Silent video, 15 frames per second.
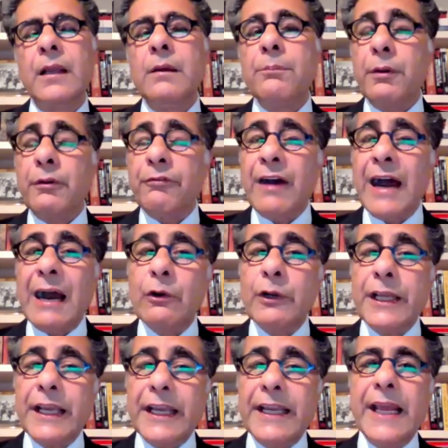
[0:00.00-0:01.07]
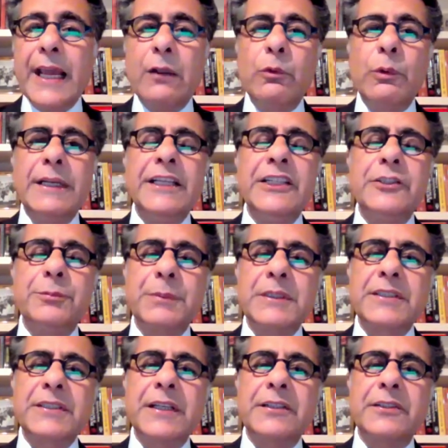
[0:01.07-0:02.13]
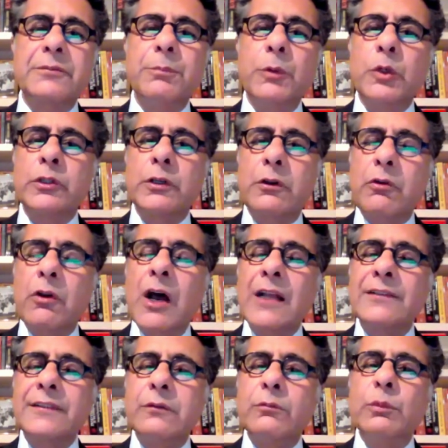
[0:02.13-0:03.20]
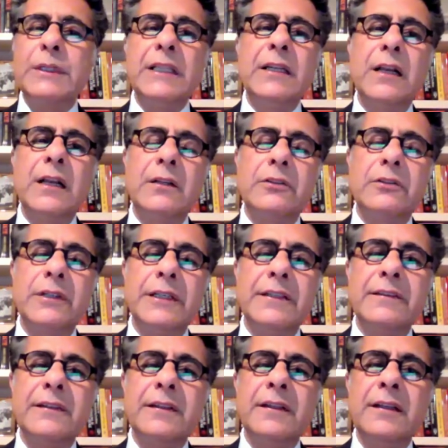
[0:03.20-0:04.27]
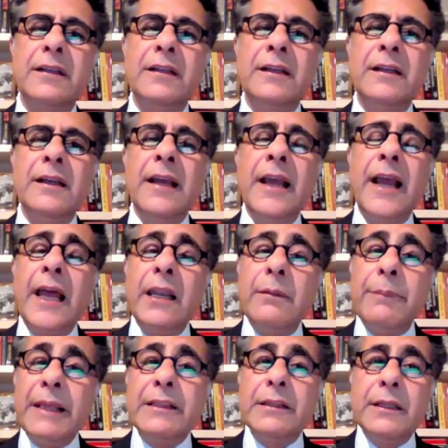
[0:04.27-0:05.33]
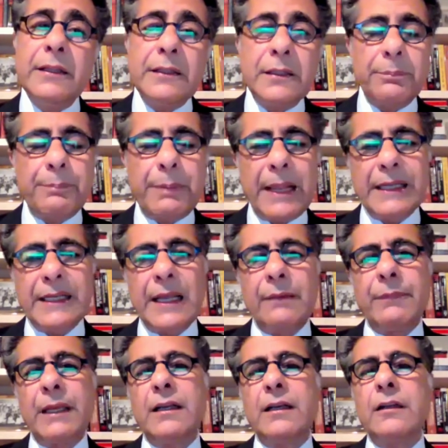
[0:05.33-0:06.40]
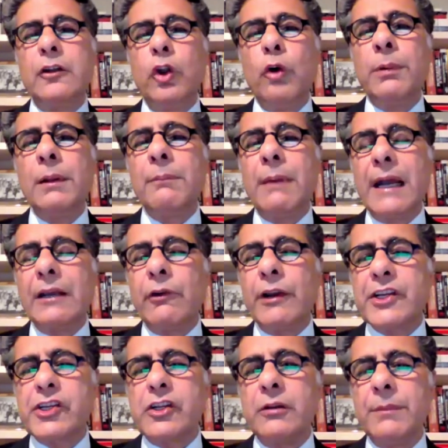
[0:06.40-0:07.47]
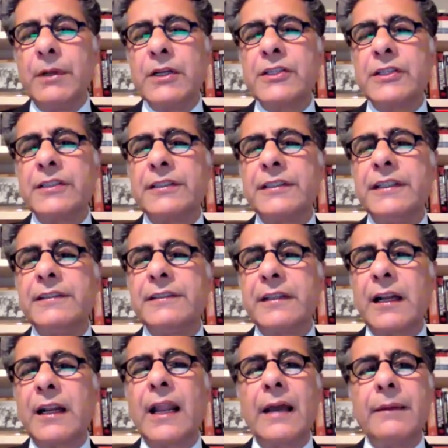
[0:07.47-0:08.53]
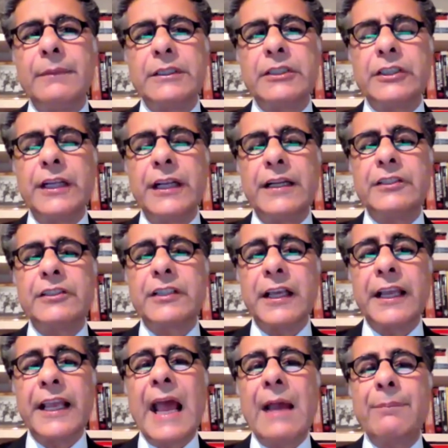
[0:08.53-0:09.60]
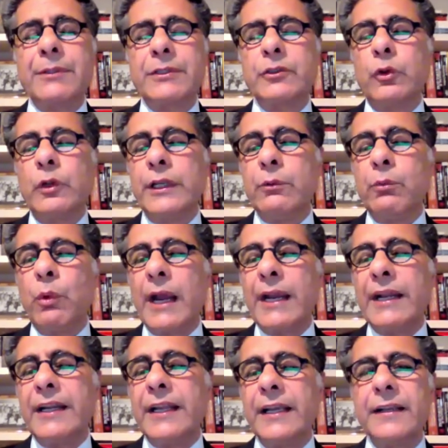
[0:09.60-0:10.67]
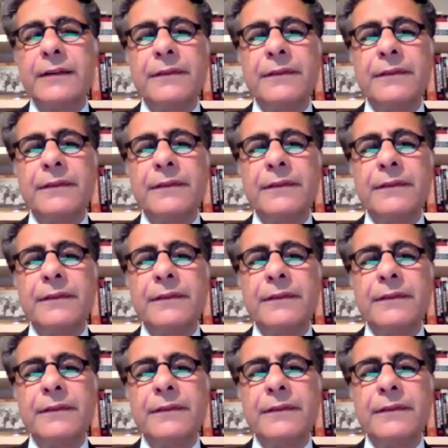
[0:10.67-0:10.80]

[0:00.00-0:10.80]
Profound inequities persist both across and within countries. And amid the pandemic, global migration emergencies, and climate change, the gap is only widening.